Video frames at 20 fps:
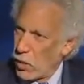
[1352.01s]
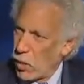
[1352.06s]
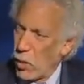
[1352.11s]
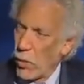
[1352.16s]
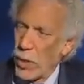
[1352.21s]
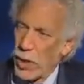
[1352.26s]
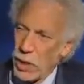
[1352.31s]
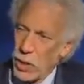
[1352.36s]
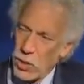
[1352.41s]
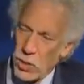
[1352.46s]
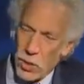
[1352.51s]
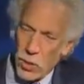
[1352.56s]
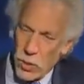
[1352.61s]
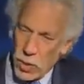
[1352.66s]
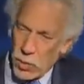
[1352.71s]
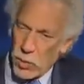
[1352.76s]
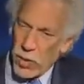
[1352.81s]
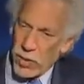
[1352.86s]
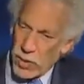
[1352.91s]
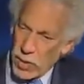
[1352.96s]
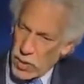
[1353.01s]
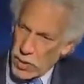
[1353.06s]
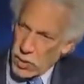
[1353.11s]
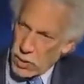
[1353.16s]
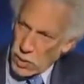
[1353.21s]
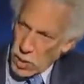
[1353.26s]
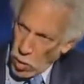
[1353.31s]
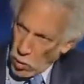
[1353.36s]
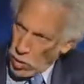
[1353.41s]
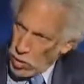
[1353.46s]
or we can do it with this
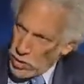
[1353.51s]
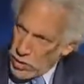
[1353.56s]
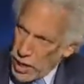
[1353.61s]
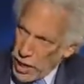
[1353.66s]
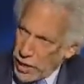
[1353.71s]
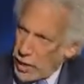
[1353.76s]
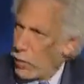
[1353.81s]
lower tech